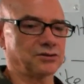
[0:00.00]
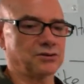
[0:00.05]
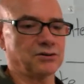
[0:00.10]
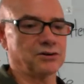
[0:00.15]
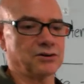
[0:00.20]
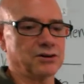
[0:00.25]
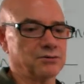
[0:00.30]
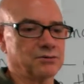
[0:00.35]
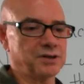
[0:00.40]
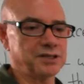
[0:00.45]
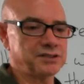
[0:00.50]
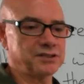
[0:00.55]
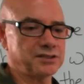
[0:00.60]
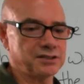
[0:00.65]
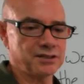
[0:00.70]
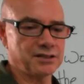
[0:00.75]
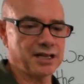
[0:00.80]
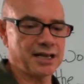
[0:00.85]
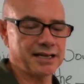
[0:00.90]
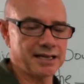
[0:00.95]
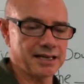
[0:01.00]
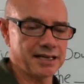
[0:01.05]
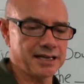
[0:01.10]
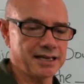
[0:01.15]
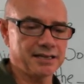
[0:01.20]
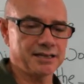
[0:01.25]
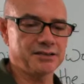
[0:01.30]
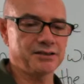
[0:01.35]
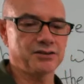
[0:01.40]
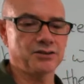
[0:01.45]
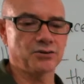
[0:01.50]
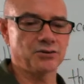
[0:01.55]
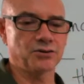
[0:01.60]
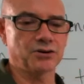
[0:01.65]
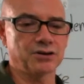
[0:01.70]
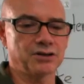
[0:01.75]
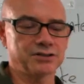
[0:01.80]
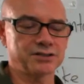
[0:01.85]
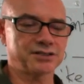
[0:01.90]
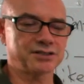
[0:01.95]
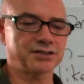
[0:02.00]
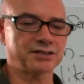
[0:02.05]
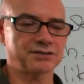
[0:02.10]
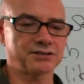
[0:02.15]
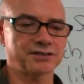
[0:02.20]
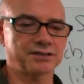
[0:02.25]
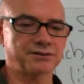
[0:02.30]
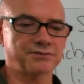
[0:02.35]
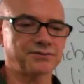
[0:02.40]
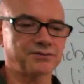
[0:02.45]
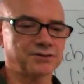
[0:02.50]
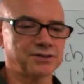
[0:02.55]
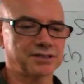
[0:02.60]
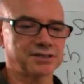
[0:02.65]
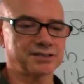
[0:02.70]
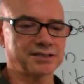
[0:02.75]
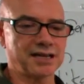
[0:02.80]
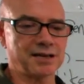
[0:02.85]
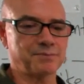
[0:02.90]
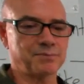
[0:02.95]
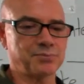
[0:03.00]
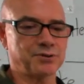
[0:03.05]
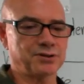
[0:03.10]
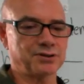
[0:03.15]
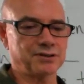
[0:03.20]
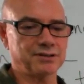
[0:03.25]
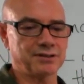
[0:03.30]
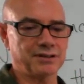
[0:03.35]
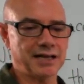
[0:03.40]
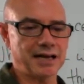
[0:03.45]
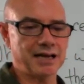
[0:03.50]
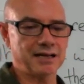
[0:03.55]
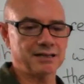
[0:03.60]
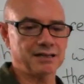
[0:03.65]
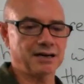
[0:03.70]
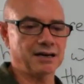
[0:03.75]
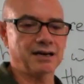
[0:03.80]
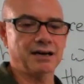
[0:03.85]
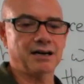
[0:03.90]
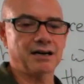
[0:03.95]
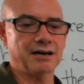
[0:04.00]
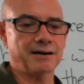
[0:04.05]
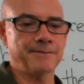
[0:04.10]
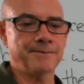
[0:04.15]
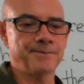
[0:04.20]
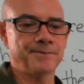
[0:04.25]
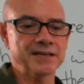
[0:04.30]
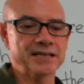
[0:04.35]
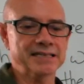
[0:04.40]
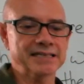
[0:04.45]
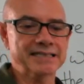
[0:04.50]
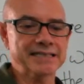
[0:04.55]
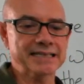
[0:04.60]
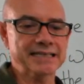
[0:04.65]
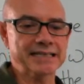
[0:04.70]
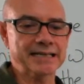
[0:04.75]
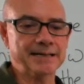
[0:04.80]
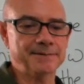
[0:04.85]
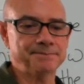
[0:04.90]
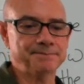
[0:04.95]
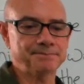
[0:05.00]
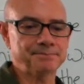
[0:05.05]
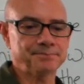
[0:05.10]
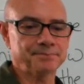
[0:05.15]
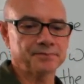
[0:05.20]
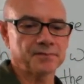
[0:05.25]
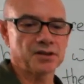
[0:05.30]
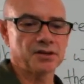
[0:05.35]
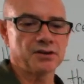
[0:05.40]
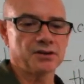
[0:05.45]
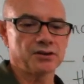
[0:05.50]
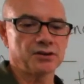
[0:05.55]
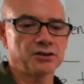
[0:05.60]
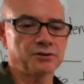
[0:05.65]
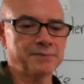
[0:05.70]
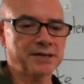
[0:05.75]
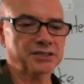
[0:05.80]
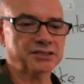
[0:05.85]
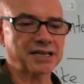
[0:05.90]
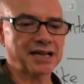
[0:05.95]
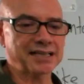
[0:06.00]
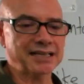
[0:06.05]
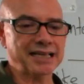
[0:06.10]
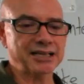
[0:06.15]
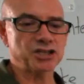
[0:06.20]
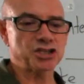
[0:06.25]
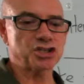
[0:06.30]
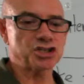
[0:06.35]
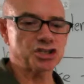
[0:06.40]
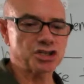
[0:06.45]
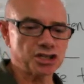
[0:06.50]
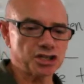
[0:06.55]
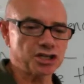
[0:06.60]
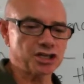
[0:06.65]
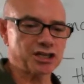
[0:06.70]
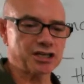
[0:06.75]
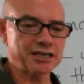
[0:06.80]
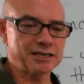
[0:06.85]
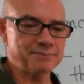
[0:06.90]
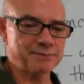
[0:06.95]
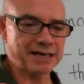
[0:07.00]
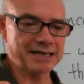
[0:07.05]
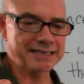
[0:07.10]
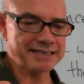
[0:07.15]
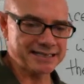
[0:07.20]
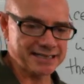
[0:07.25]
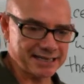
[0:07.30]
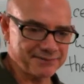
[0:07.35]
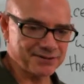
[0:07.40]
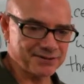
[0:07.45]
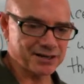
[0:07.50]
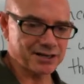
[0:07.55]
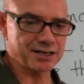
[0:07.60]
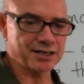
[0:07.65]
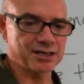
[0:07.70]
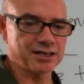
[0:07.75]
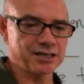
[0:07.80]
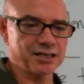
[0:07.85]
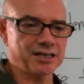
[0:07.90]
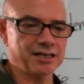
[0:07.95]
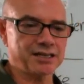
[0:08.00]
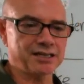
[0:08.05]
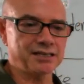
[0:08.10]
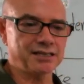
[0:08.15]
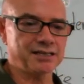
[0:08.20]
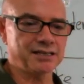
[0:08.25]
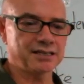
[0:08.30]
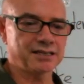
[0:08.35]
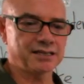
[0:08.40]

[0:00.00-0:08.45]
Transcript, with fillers: Or what do you like in your cereal, for example, uh, uh, uh, Tina? Umesh, I like sugar in my tea. Very good.